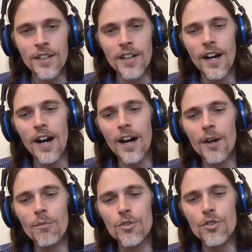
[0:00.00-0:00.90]
Um,
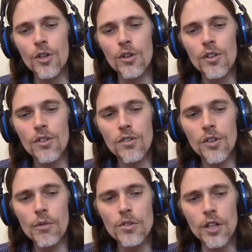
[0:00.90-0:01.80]
so, so
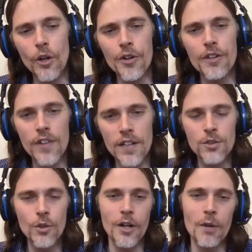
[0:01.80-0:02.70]
it was a learning phase. It
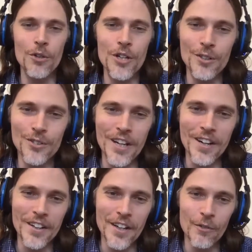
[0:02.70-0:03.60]
took a couple of years to kind
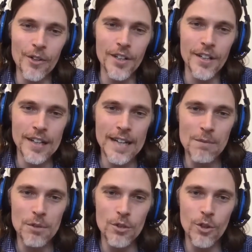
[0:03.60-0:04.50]
of get really
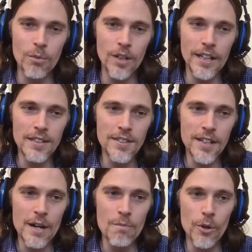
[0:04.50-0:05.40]
adapted to it. But like I said,
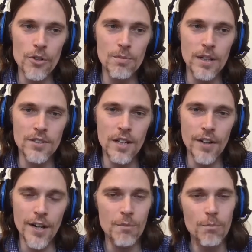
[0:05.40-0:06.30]
I immersed myself. I
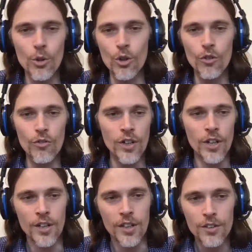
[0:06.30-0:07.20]
didn't move
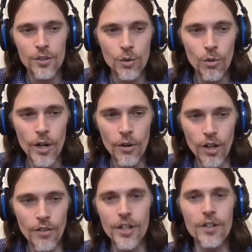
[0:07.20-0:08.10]
yeah. to where
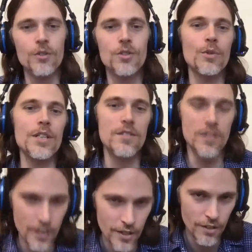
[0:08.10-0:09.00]
all the other Swedes
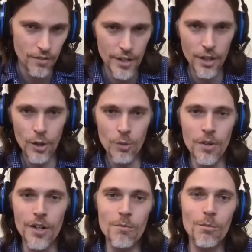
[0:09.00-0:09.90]
live. I don't,
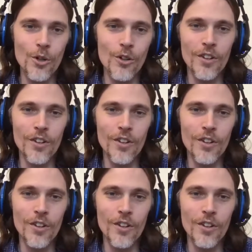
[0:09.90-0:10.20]
I didn't move.